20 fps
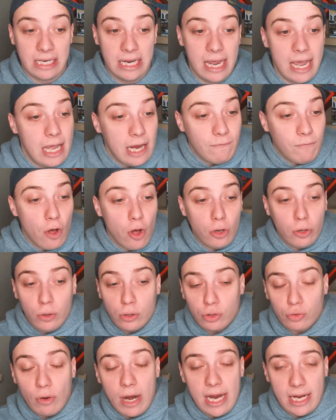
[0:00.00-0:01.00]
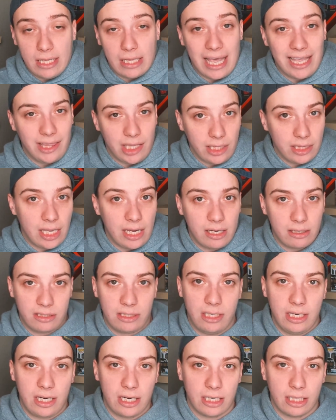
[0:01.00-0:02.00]
and if all goes right, I think they could
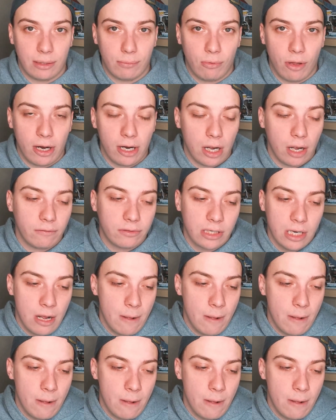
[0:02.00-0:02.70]
sneak into the playoffs,